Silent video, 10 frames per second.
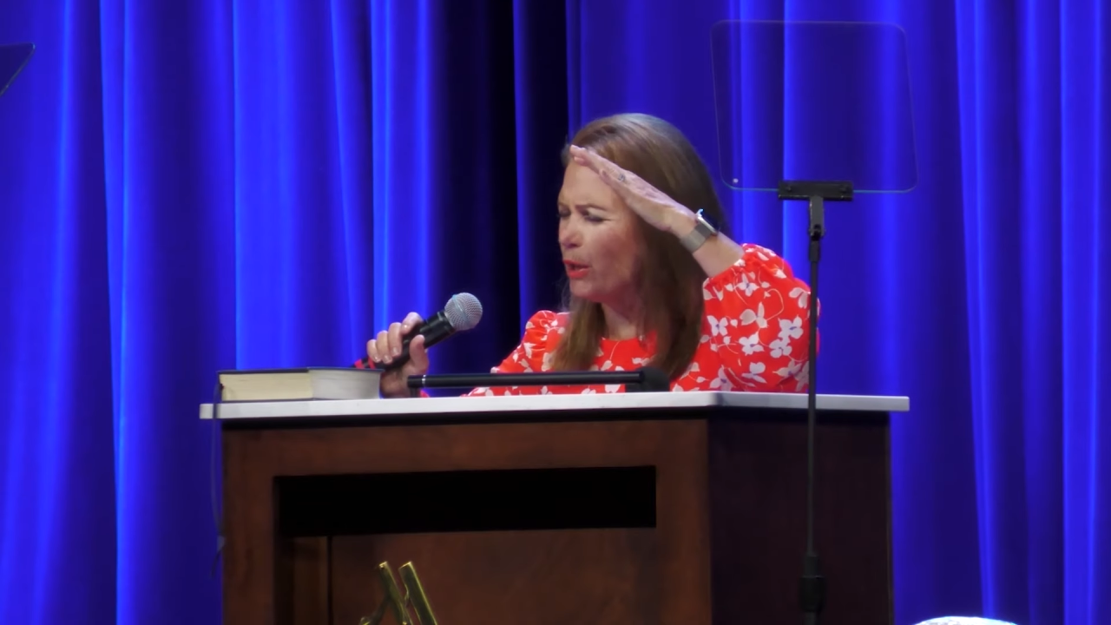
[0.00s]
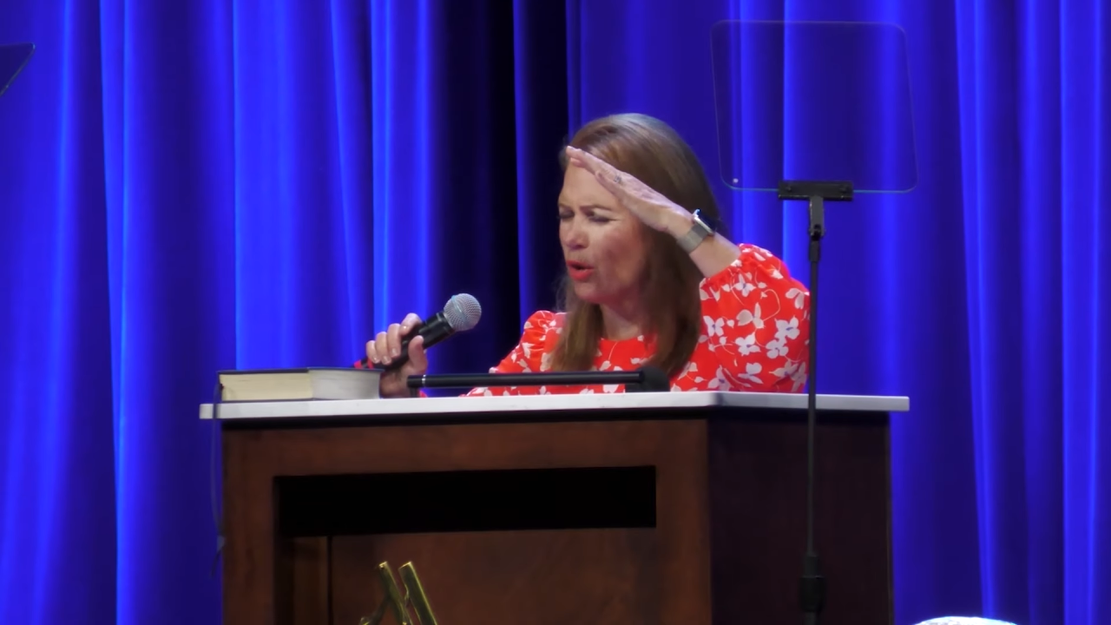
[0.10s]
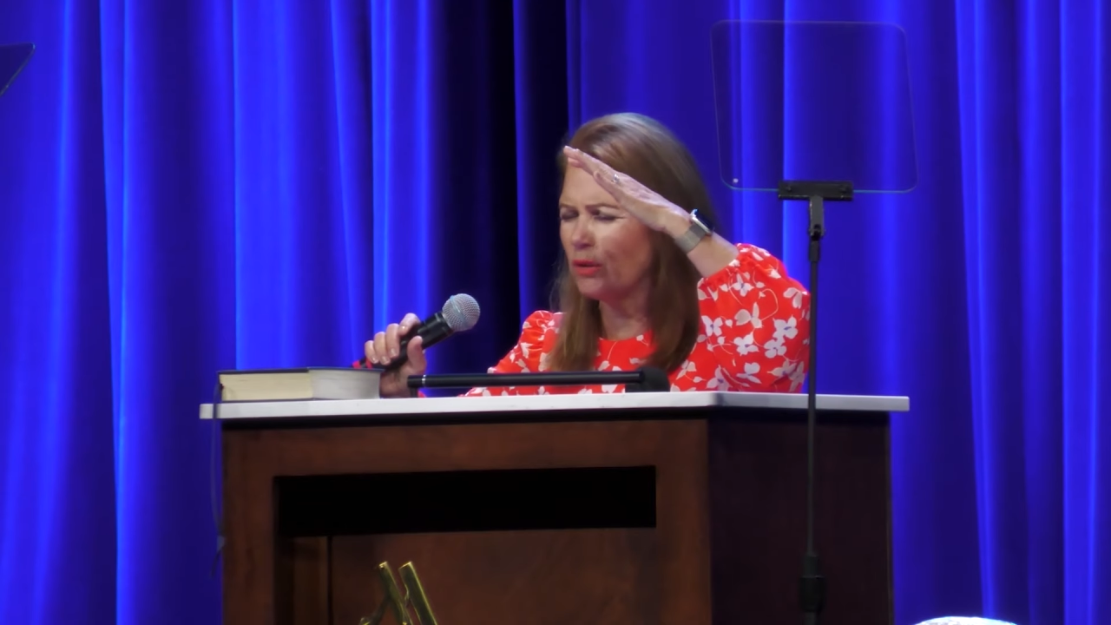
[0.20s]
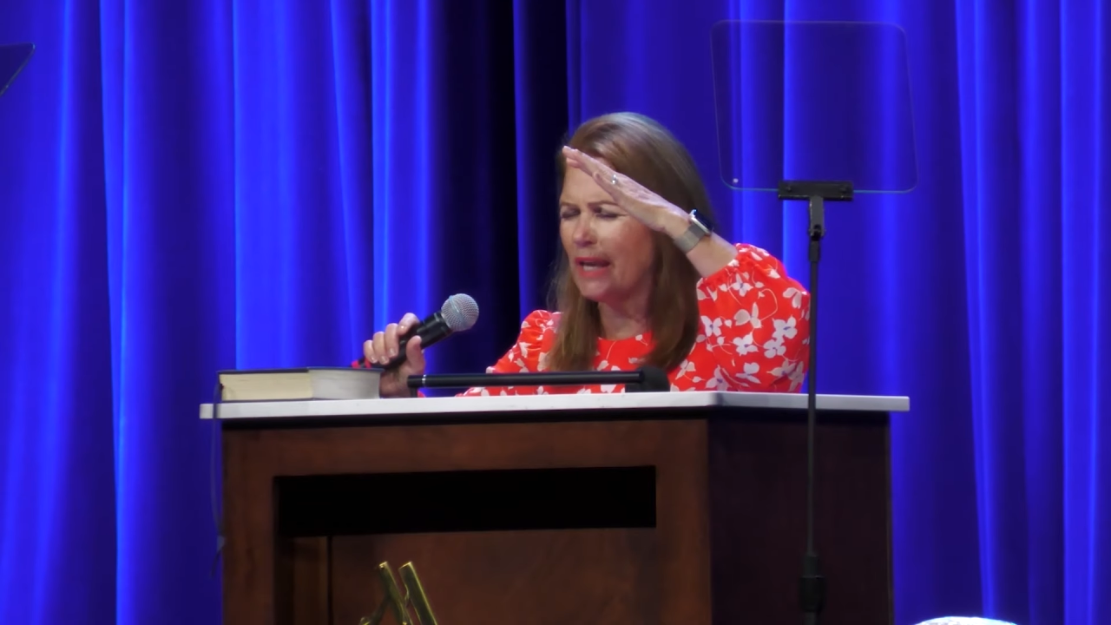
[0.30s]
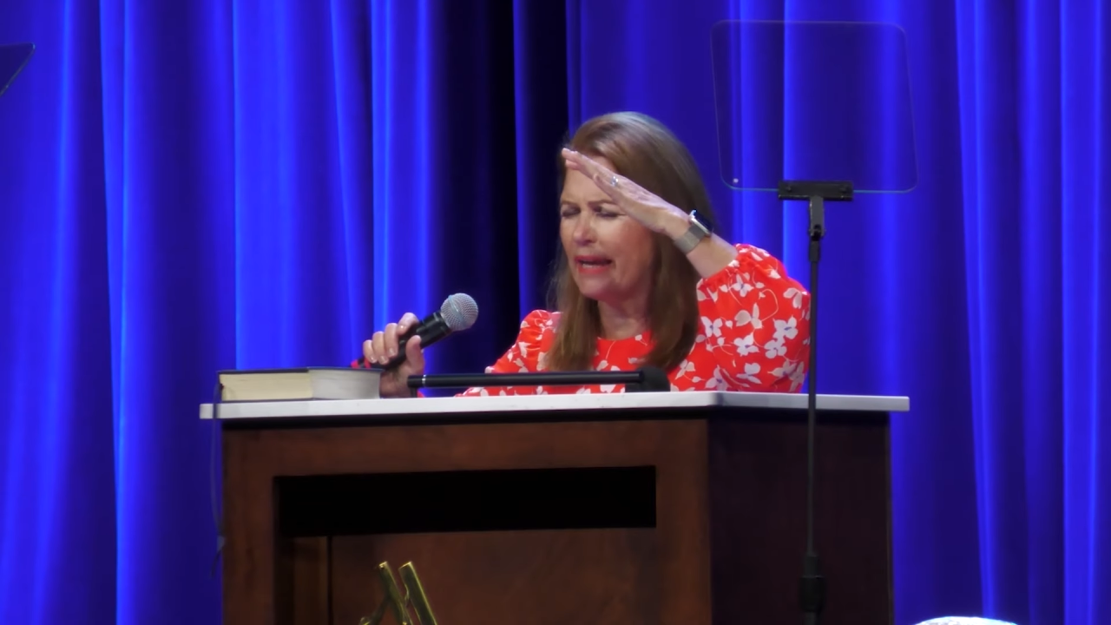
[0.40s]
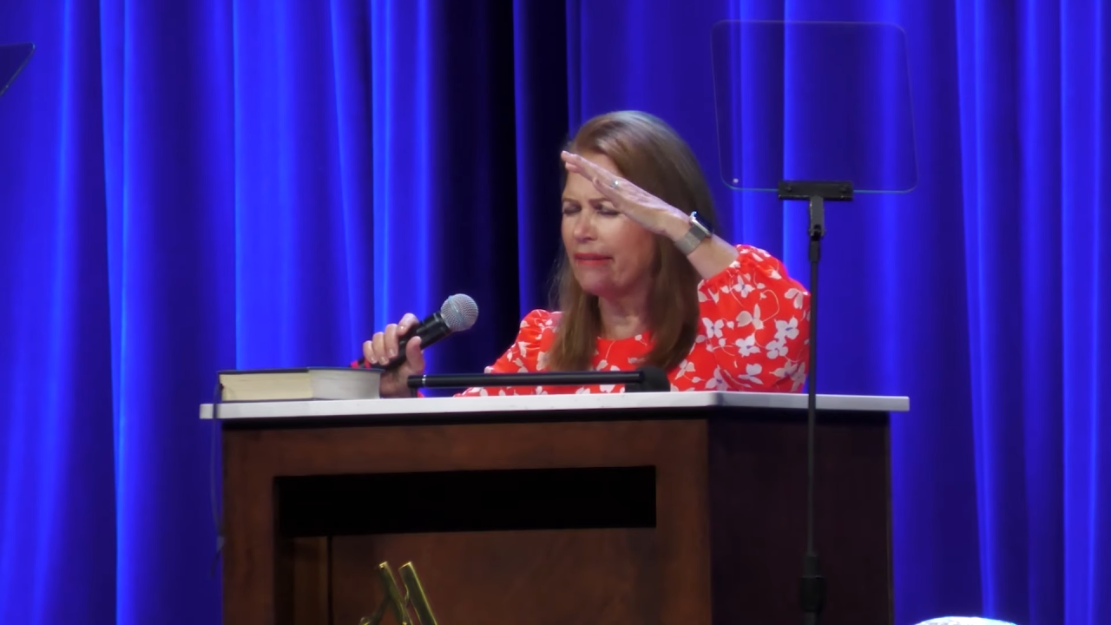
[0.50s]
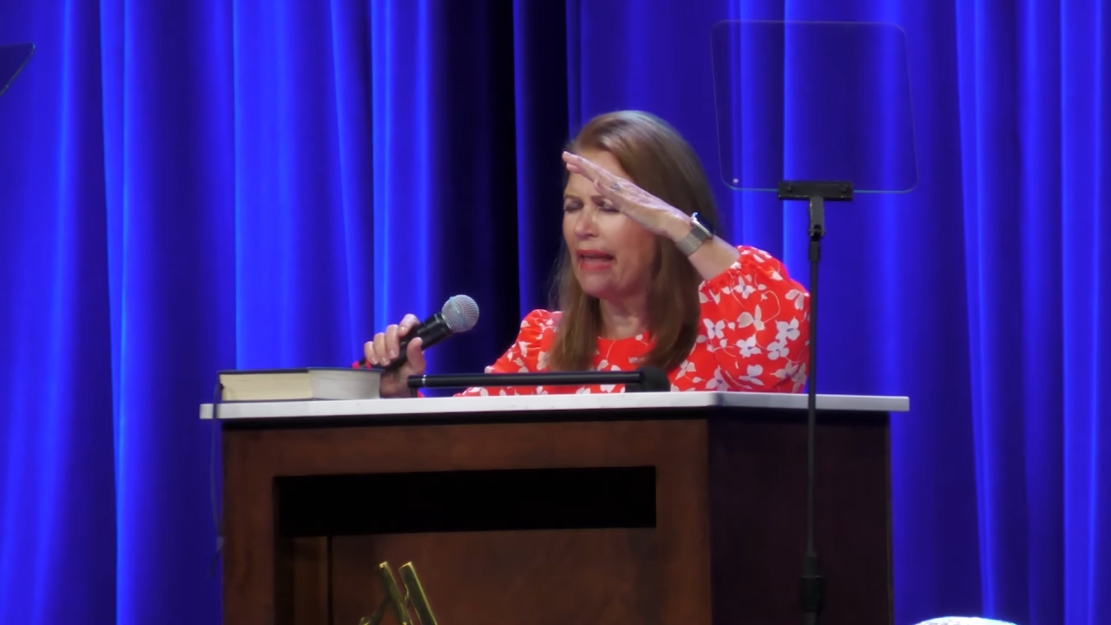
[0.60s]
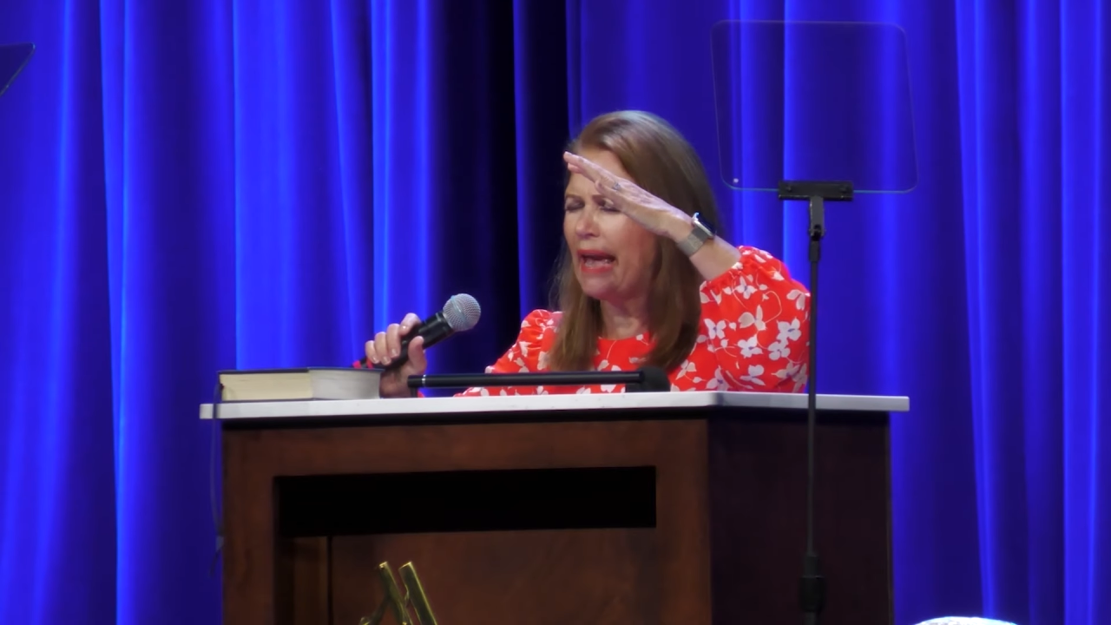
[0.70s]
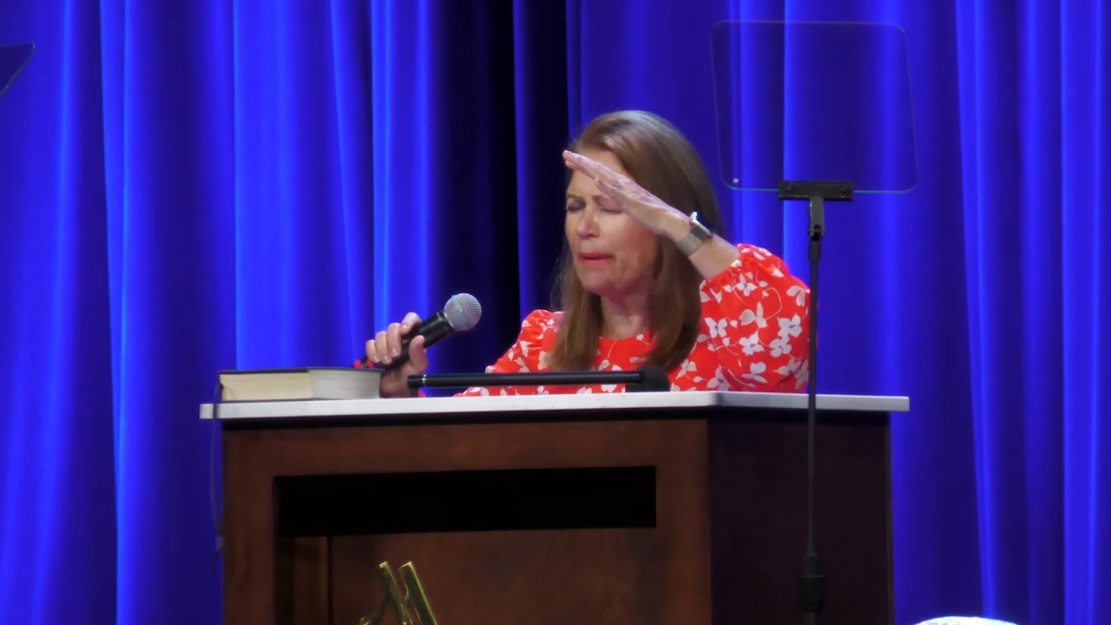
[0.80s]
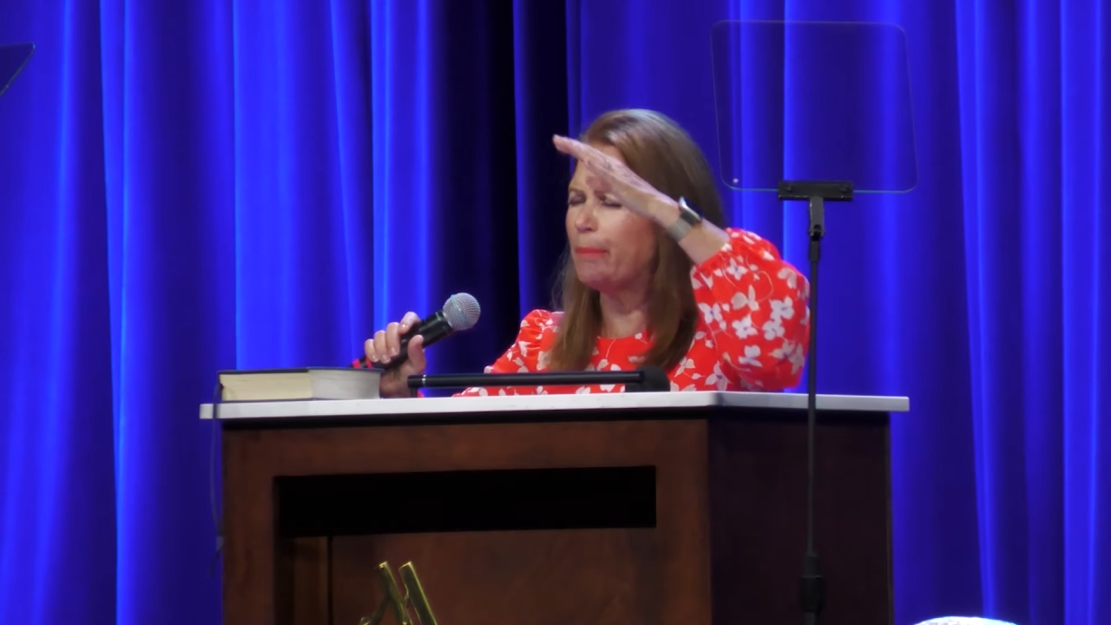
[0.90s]
we don't
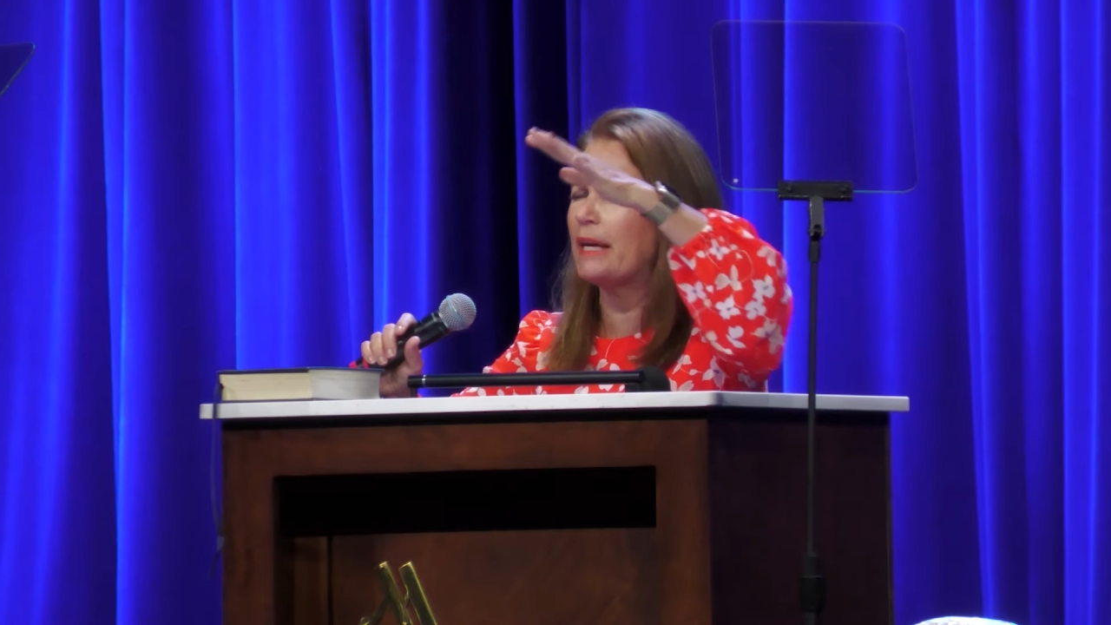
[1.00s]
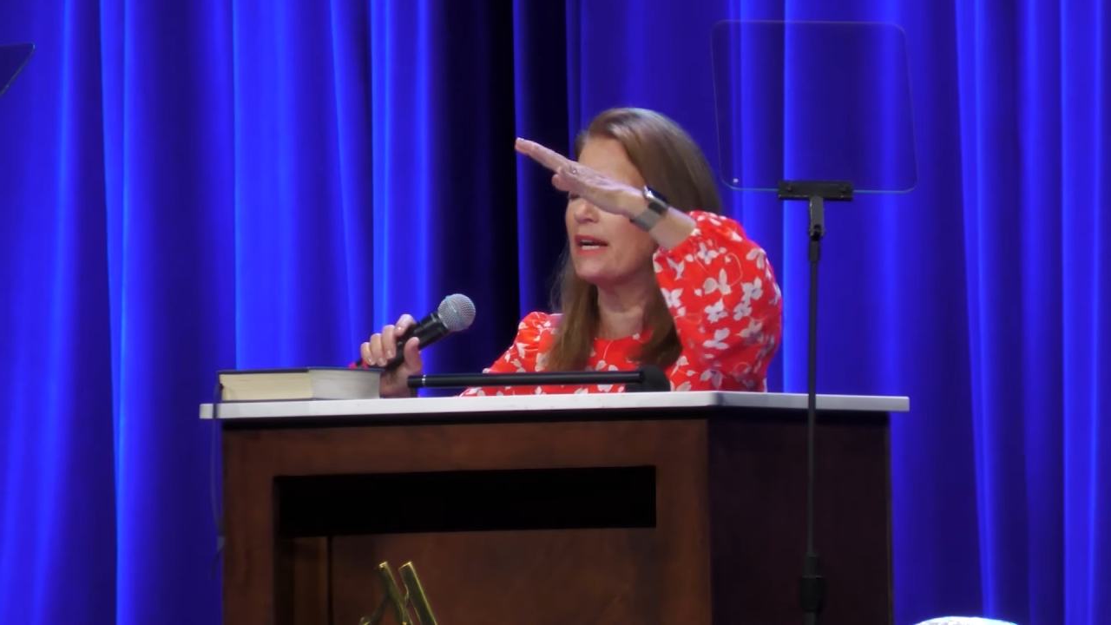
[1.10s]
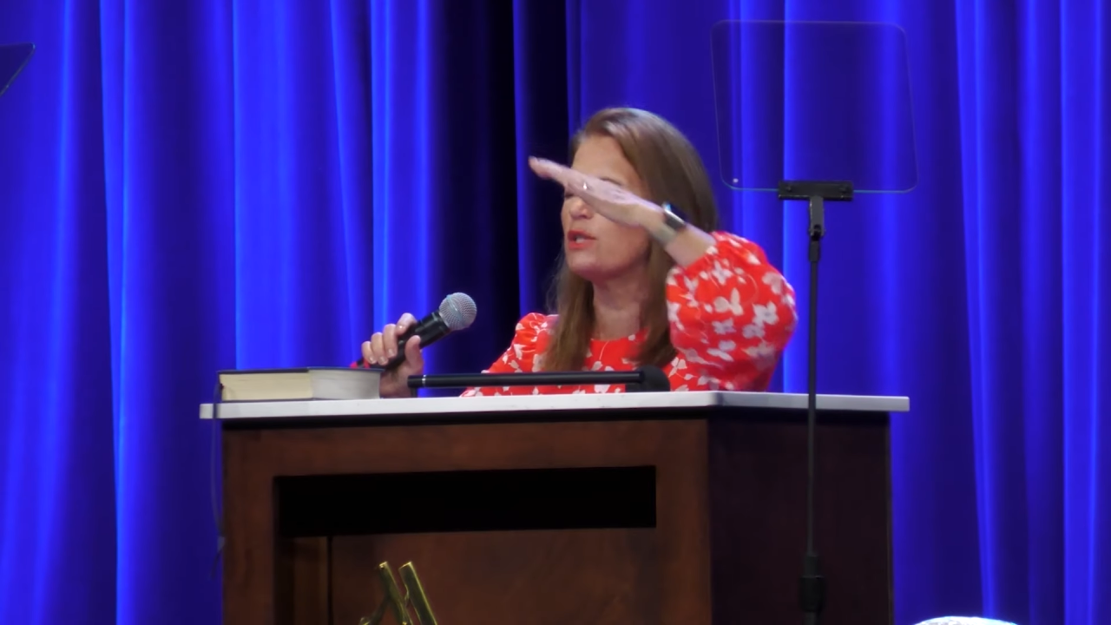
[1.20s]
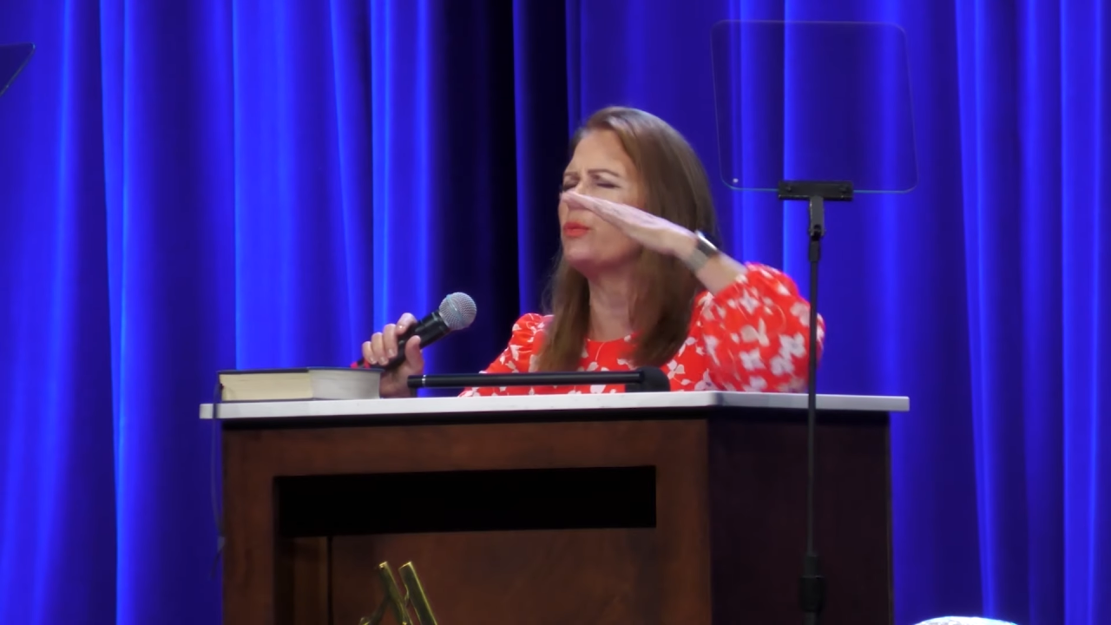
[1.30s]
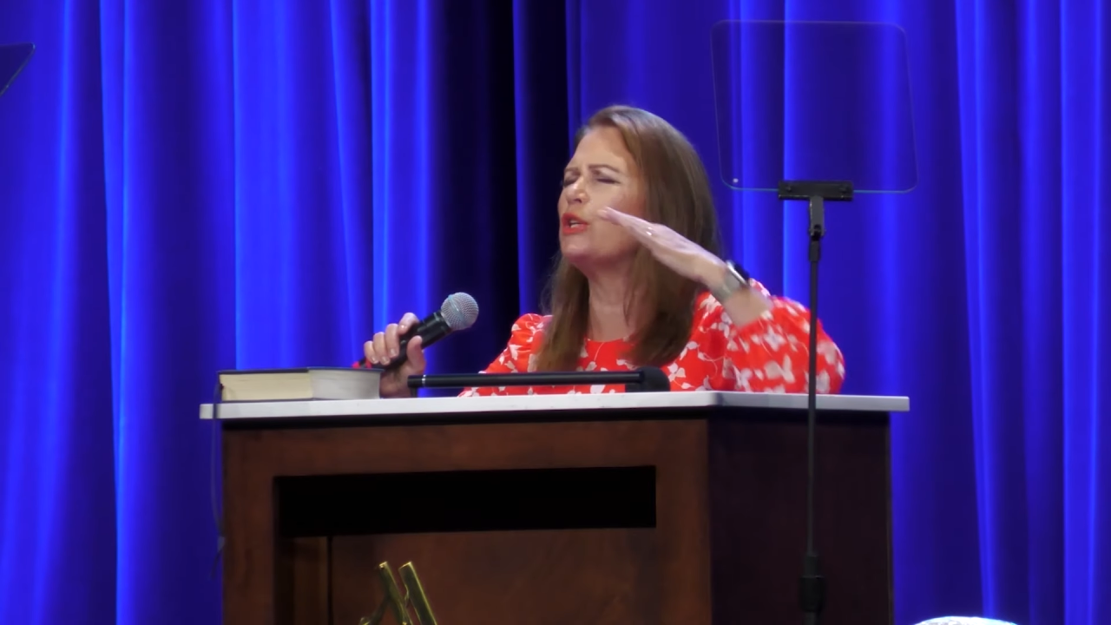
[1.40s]
like that because